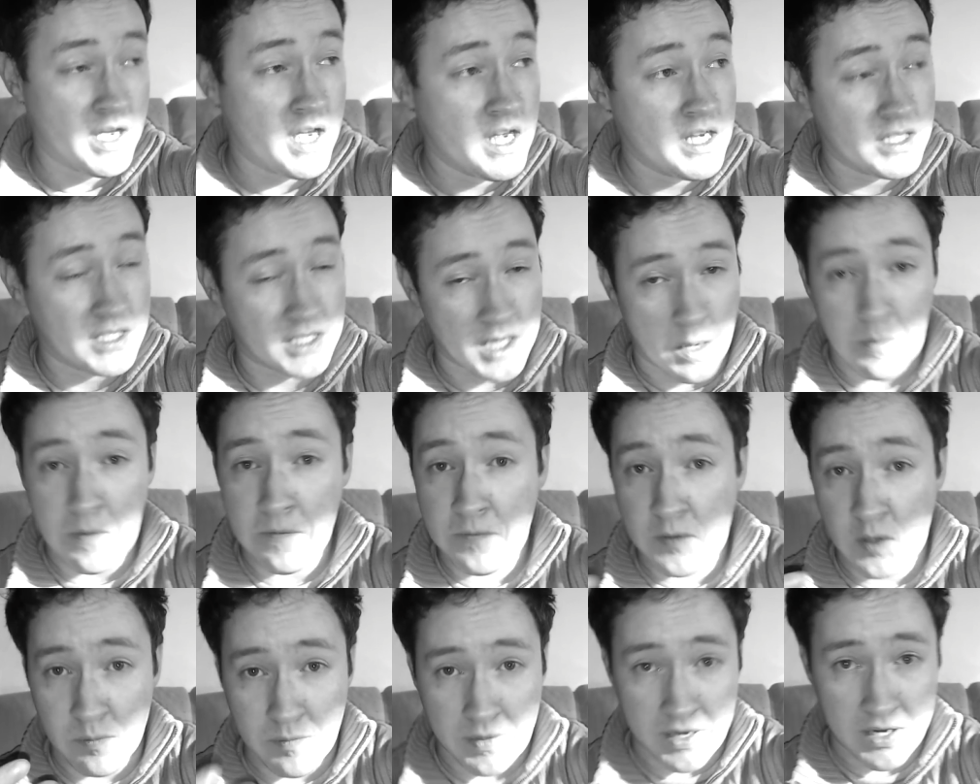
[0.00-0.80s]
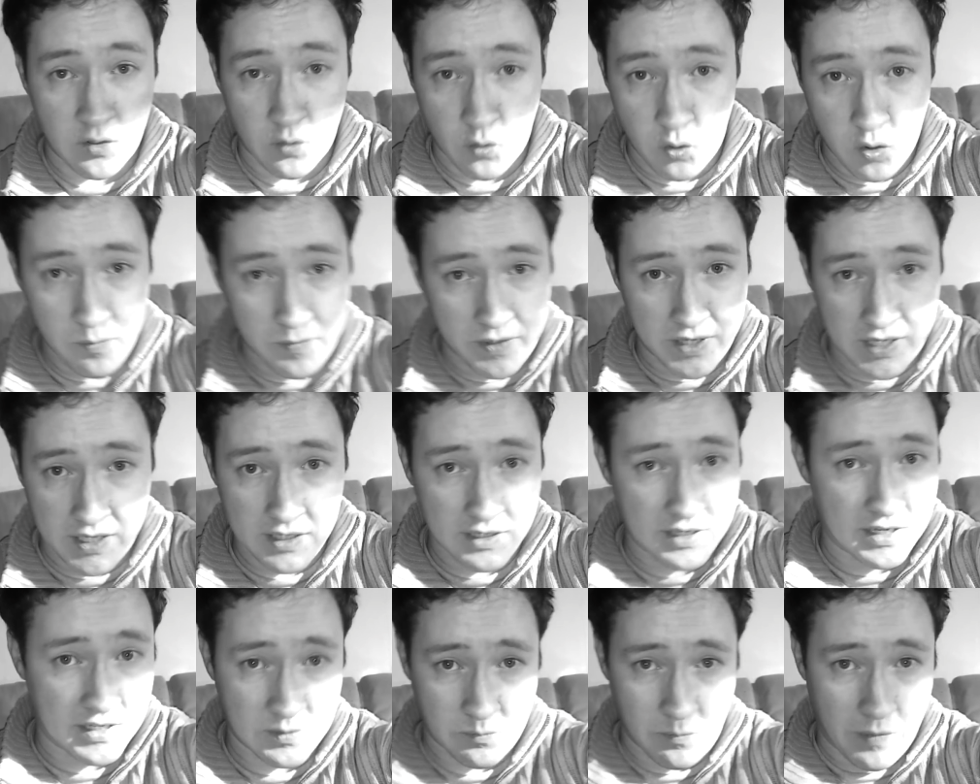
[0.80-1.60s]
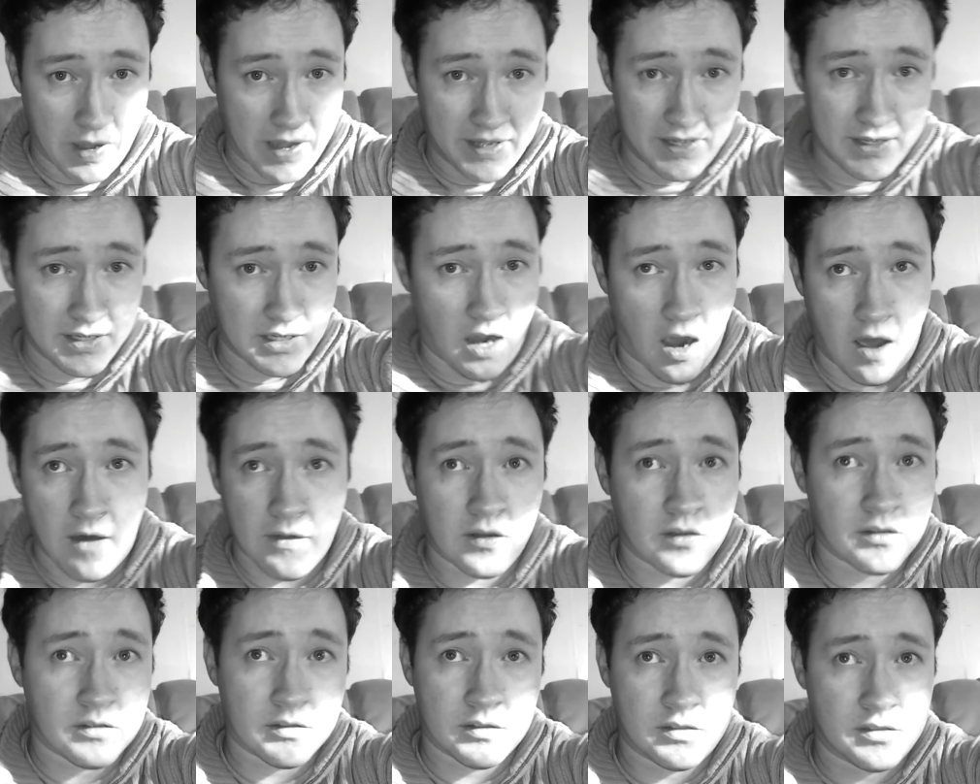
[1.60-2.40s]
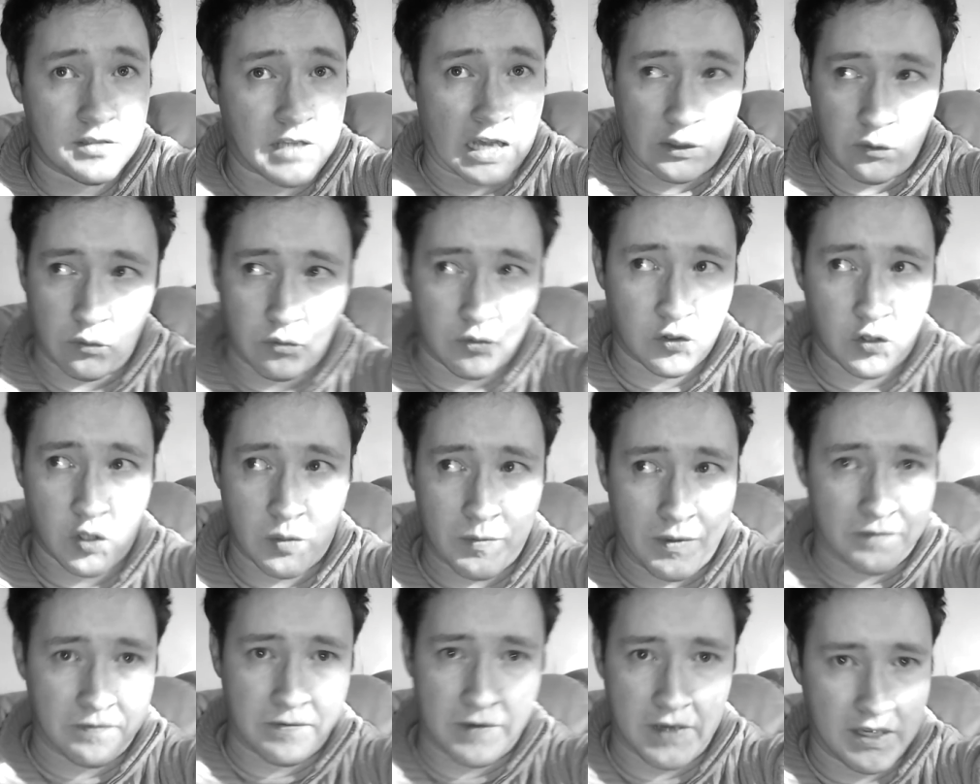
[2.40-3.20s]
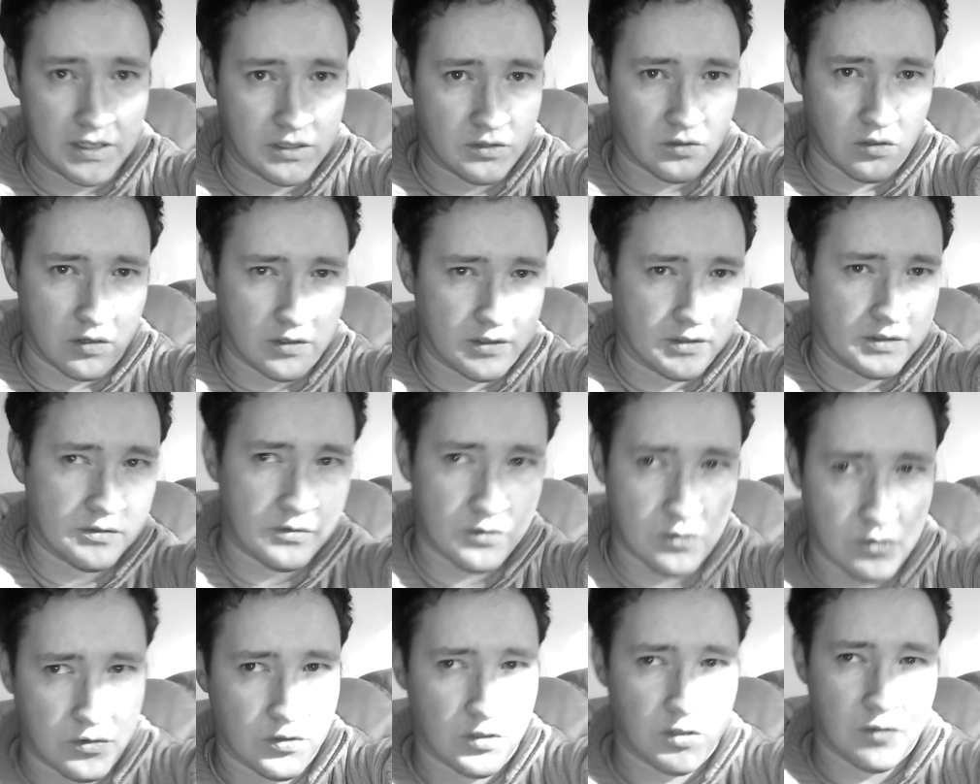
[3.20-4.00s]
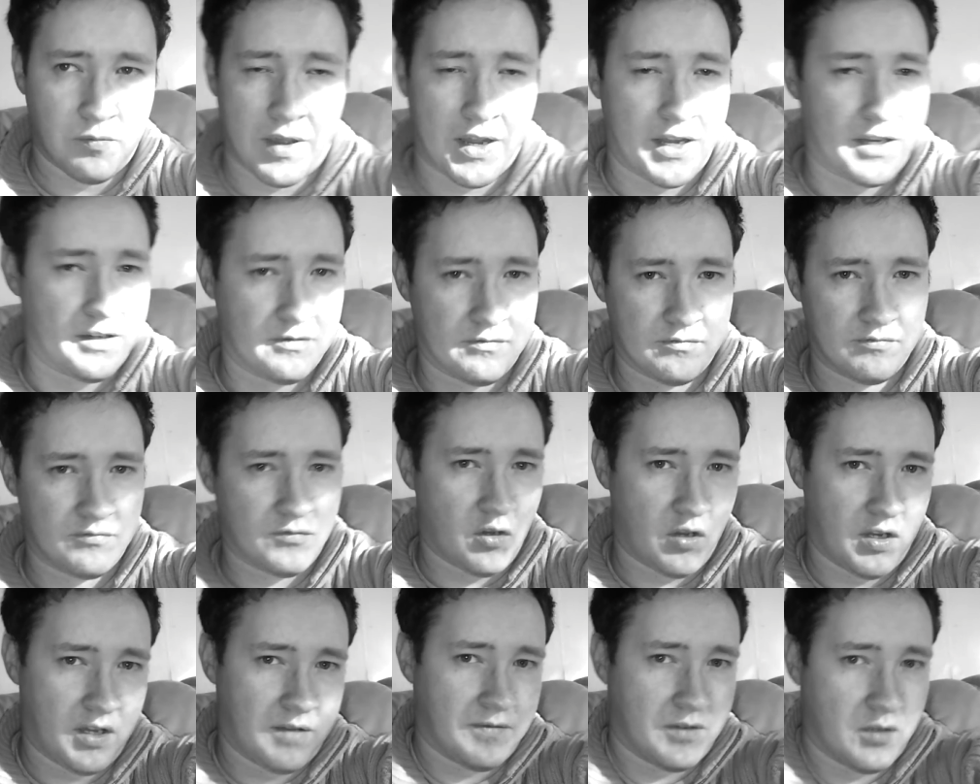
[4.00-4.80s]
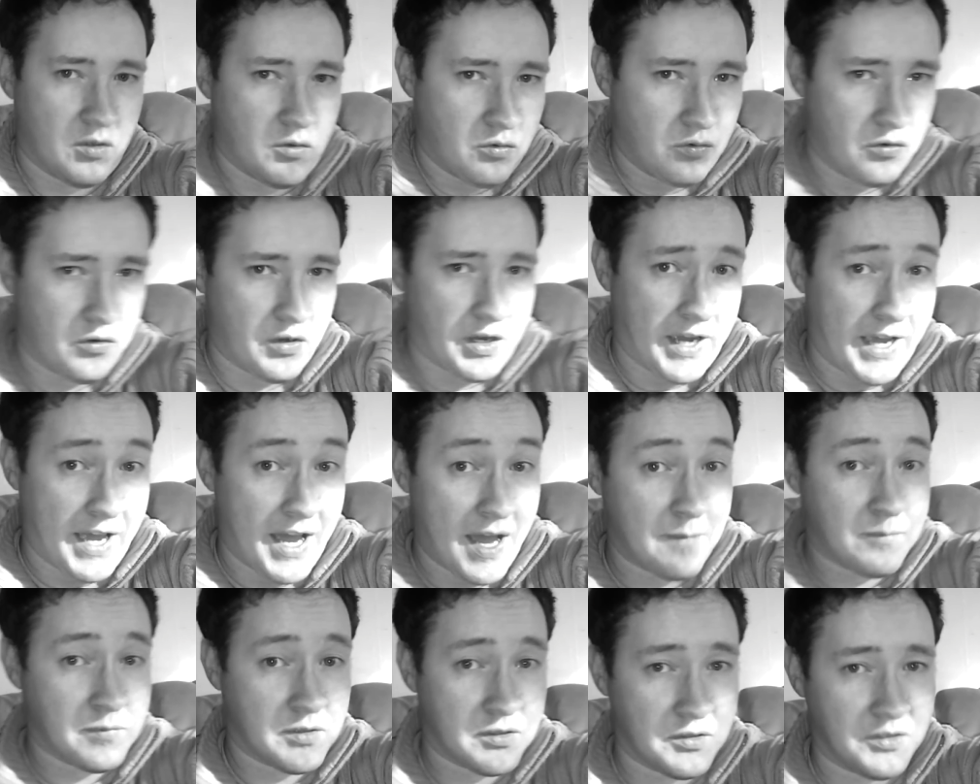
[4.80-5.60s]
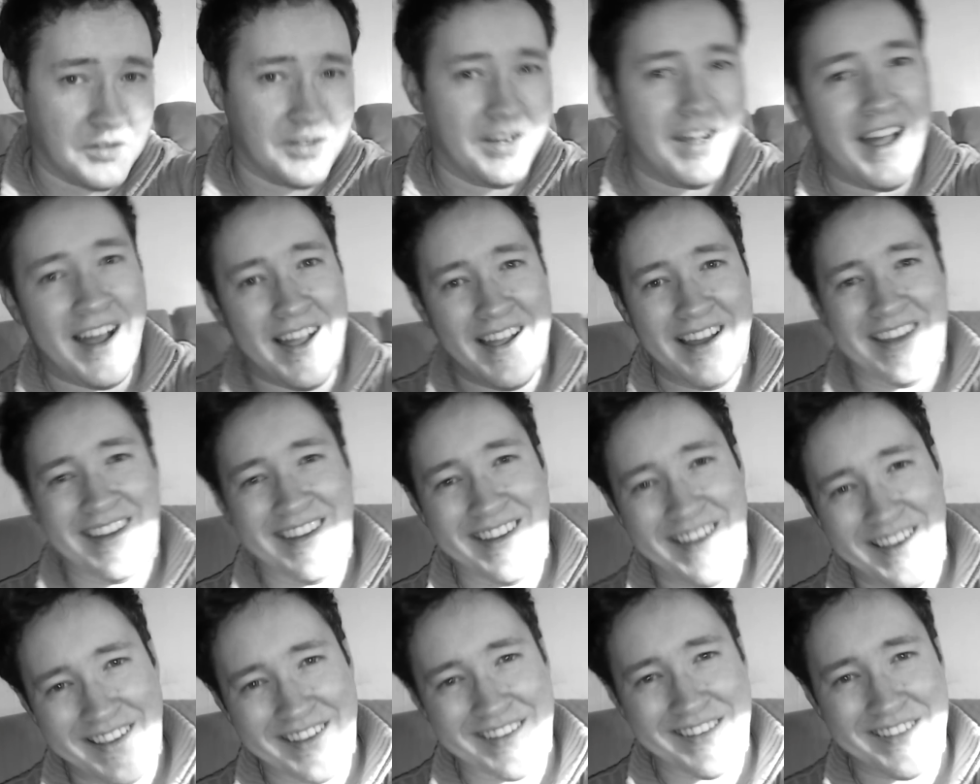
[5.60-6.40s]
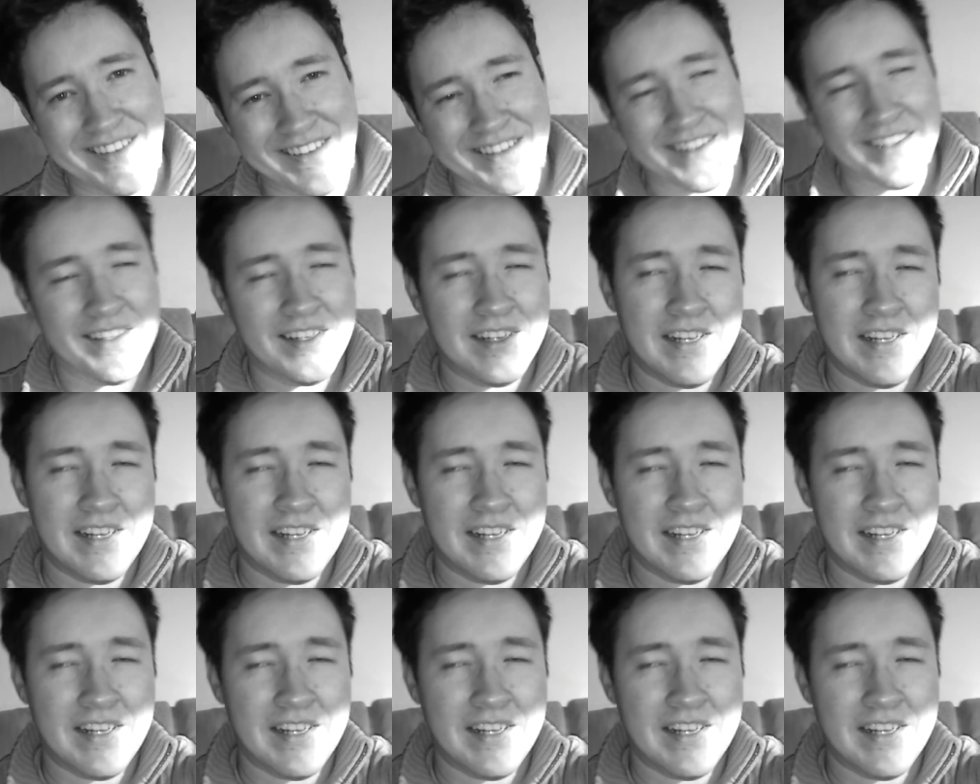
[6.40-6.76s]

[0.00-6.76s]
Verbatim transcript: Some of you may know me as Mike, others I don't show my face on so you might not even know who I am, so hi, how you doing?